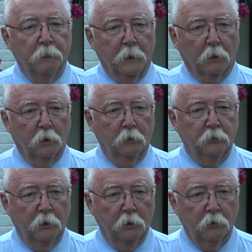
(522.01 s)
the
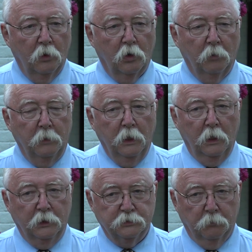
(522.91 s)
Continental Army
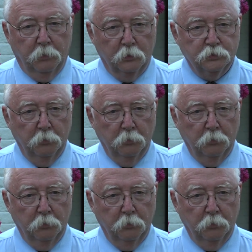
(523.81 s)
is supposed